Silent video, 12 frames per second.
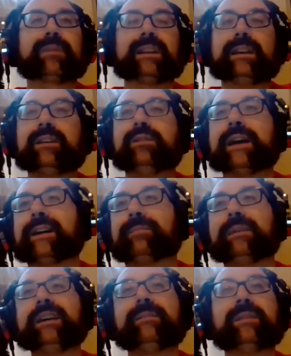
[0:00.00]
"You got to
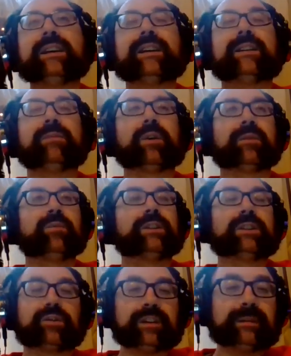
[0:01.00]
beat me in
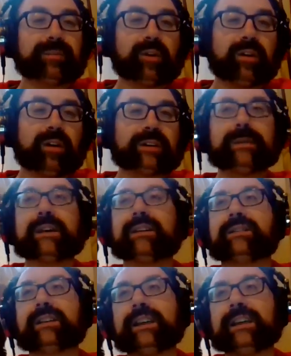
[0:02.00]
one-on-one street ball to be on
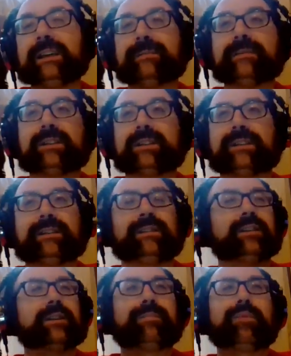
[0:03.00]
the team because
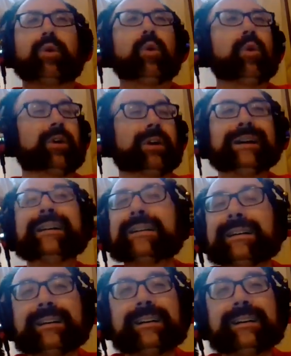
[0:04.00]
you're poor."